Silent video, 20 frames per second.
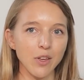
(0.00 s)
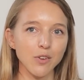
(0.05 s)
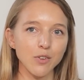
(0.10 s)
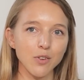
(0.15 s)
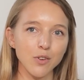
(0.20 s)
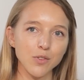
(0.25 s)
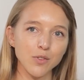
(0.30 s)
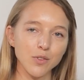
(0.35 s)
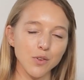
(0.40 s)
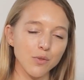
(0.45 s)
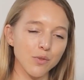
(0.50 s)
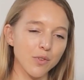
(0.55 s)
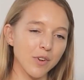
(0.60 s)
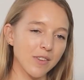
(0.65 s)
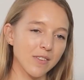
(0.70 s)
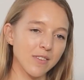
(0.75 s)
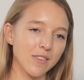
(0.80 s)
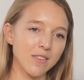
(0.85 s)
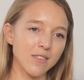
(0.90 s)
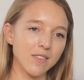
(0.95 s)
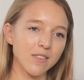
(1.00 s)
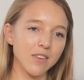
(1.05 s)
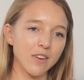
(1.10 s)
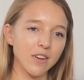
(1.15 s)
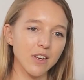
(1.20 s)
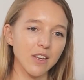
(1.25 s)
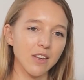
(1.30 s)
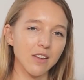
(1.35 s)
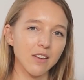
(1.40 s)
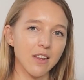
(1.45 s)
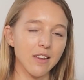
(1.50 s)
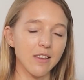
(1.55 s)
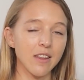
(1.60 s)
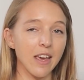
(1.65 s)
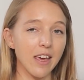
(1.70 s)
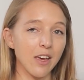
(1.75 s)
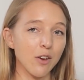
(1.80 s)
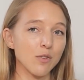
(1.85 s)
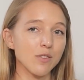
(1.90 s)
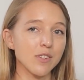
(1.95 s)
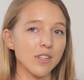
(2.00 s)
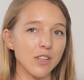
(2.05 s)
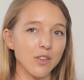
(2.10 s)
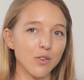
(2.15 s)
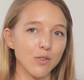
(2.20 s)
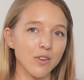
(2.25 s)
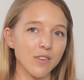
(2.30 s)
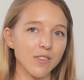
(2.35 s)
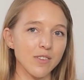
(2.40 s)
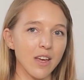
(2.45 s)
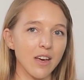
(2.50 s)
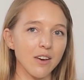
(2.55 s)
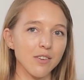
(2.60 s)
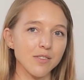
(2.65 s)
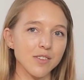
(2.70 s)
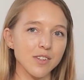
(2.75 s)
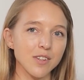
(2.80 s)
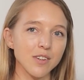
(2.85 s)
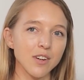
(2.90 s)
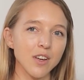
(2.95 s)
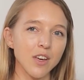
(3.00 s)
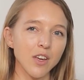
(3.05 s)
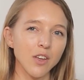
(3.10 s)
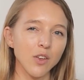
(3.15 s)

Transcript: You can also, for instance, study the AOD units after.